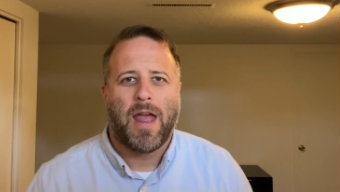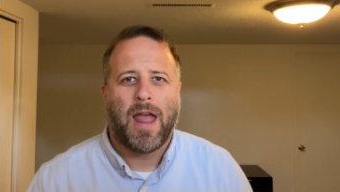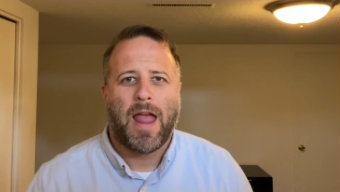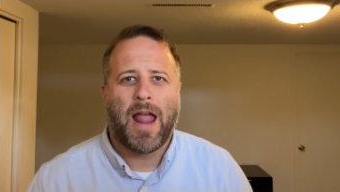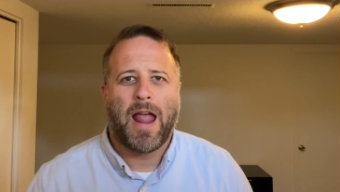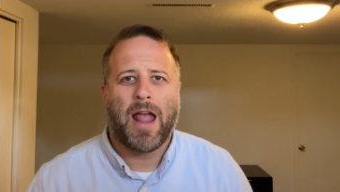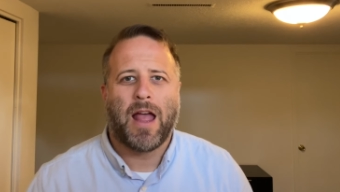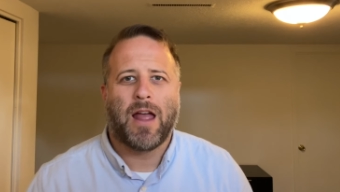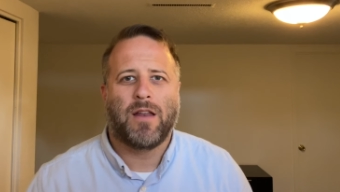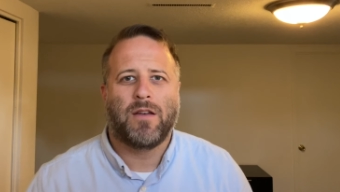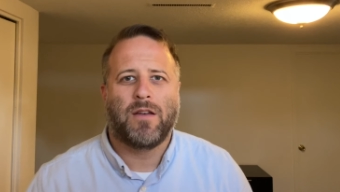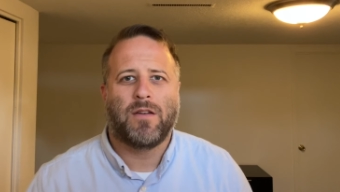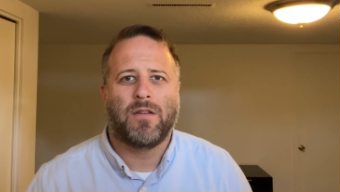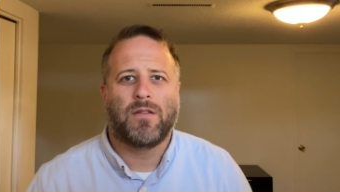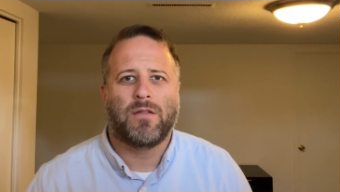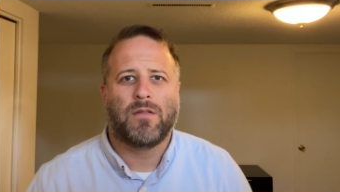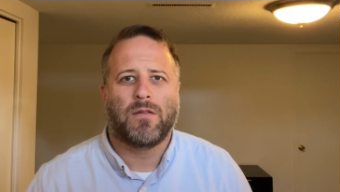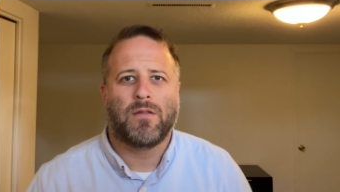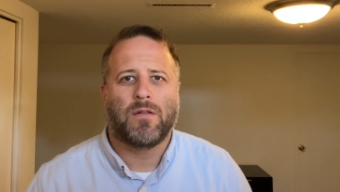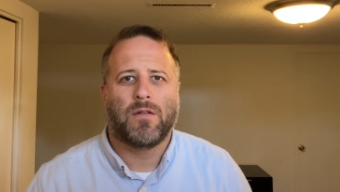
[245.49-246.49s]

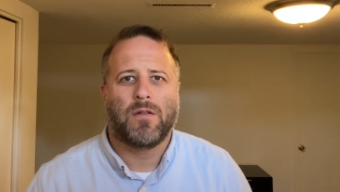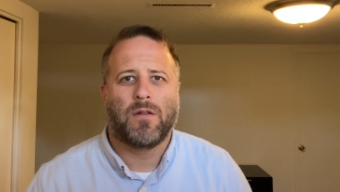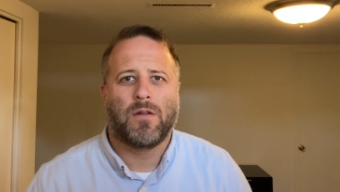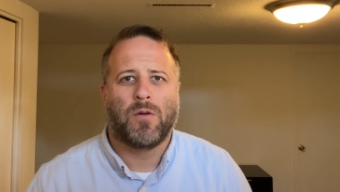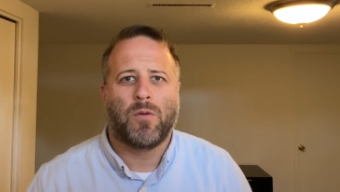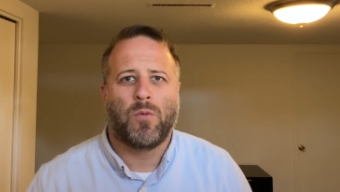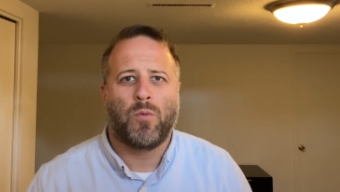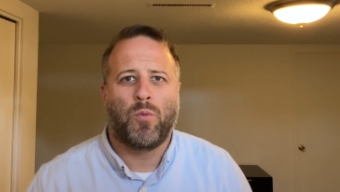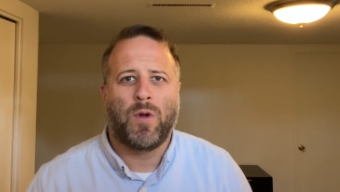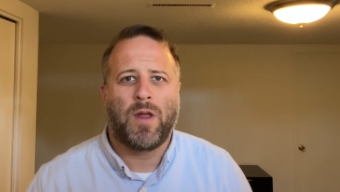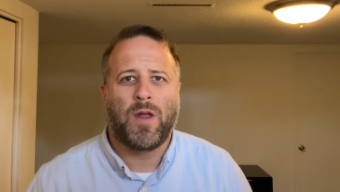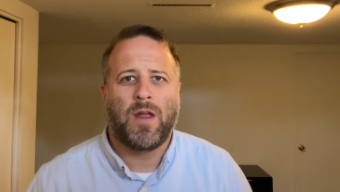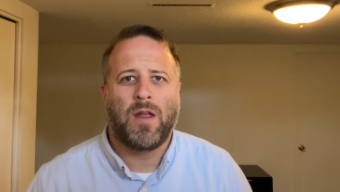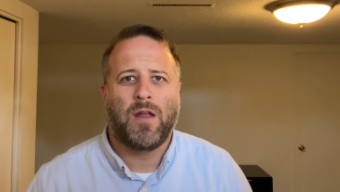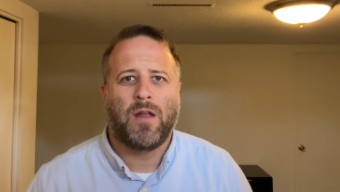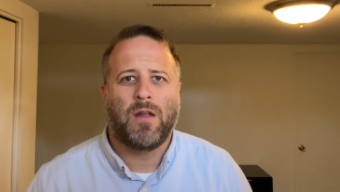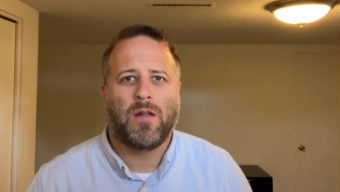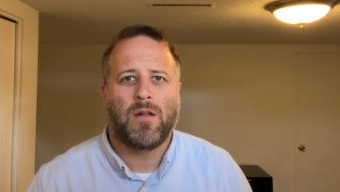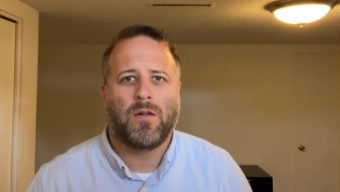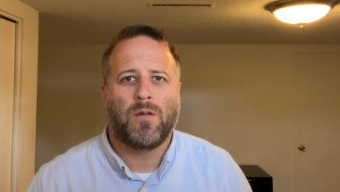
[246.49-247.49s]
And
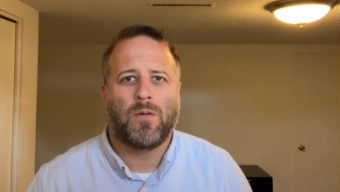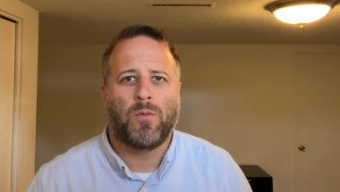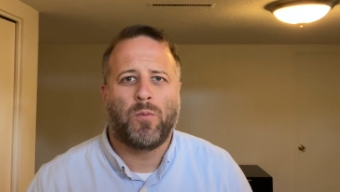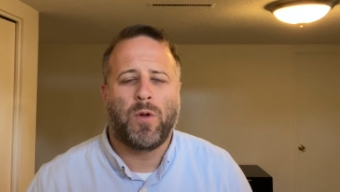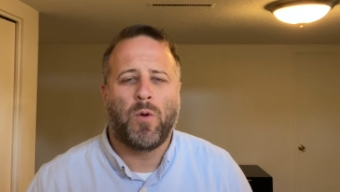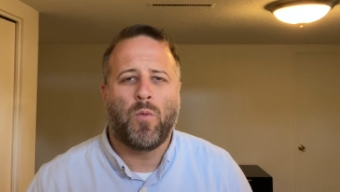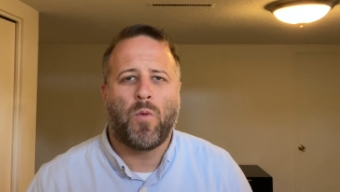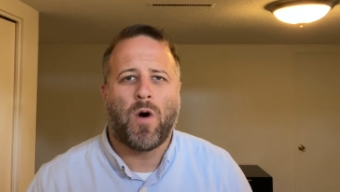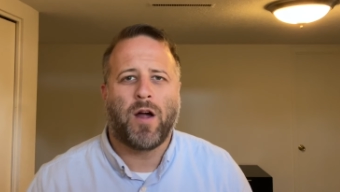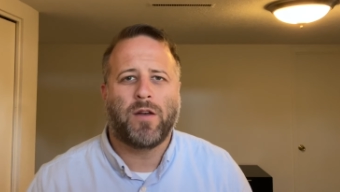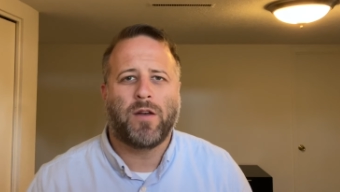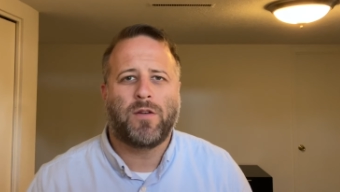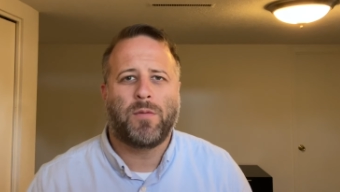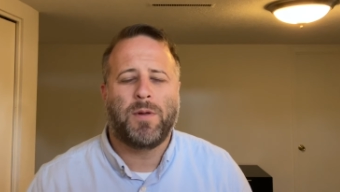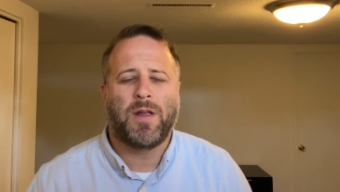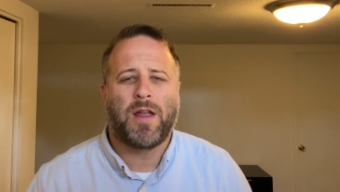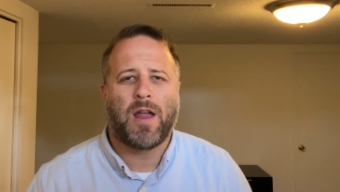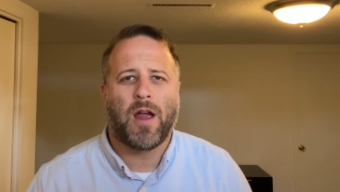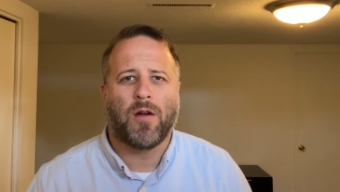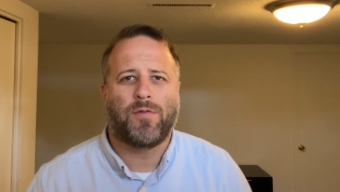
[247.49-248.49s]
we want to be
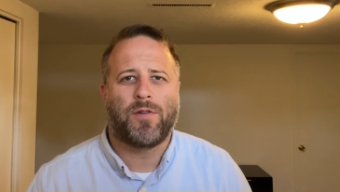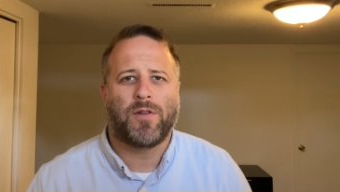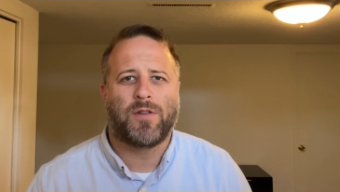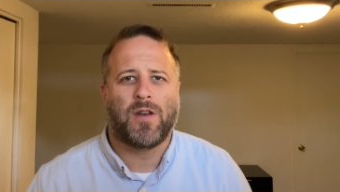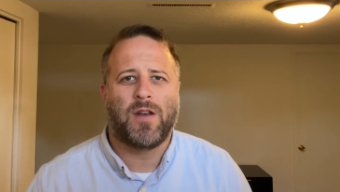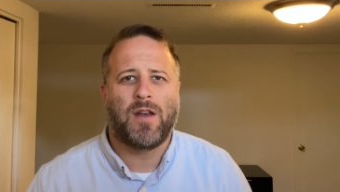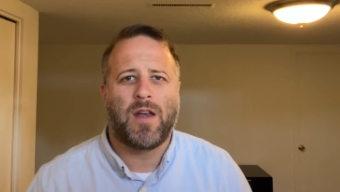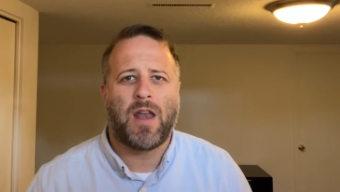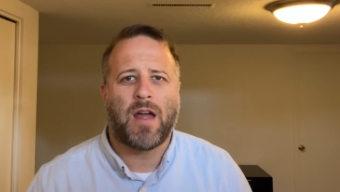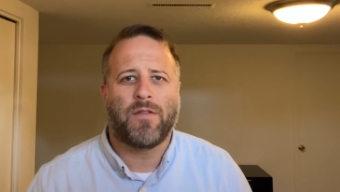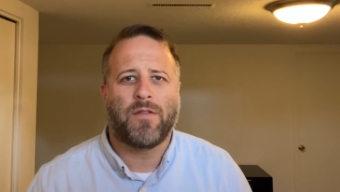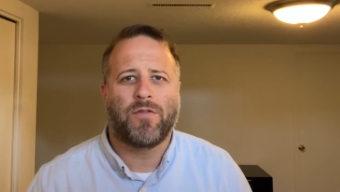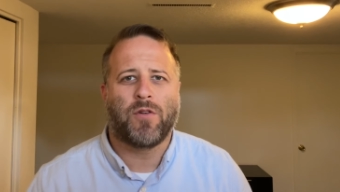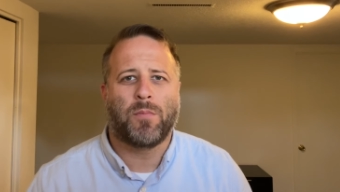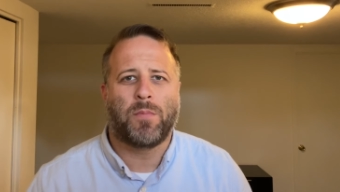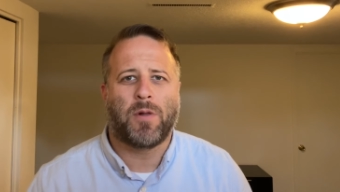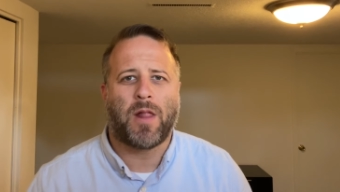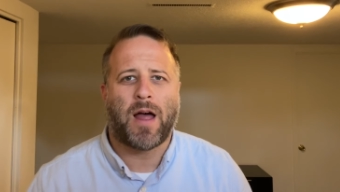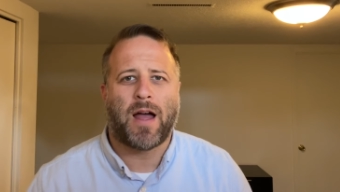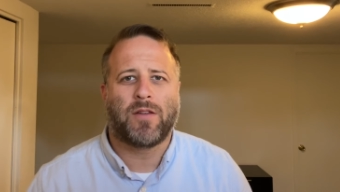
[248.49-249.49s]
careful to never
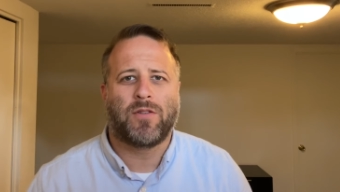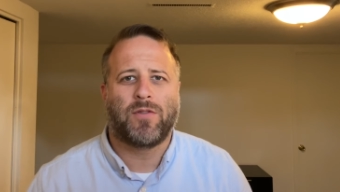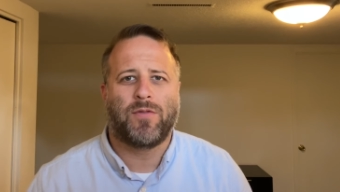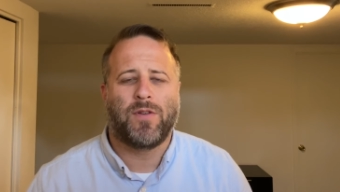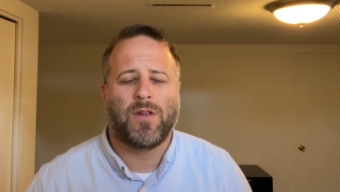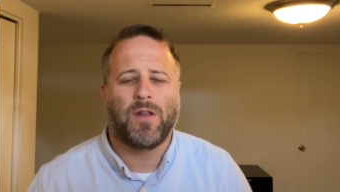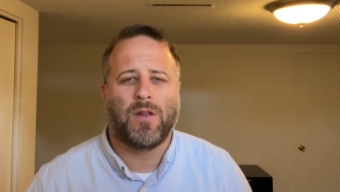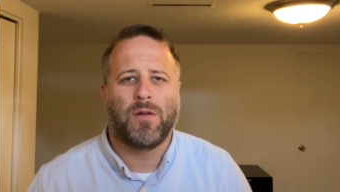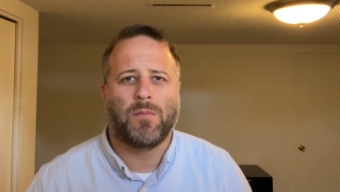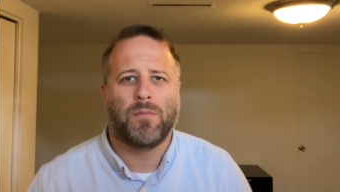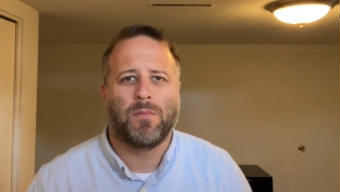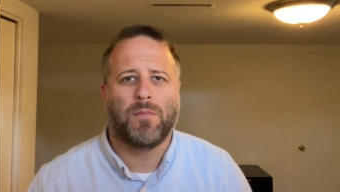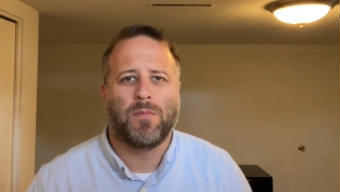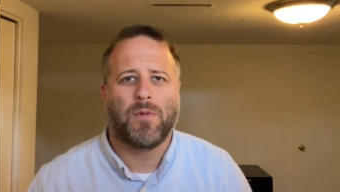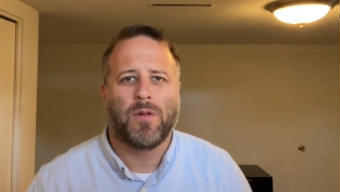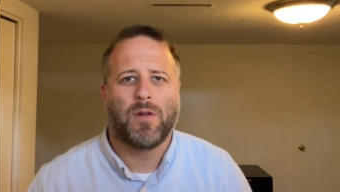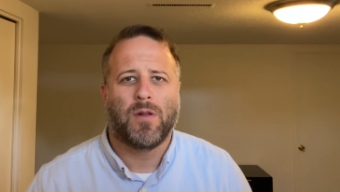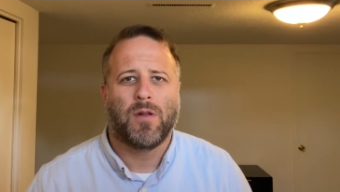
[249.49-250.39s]
blaspheme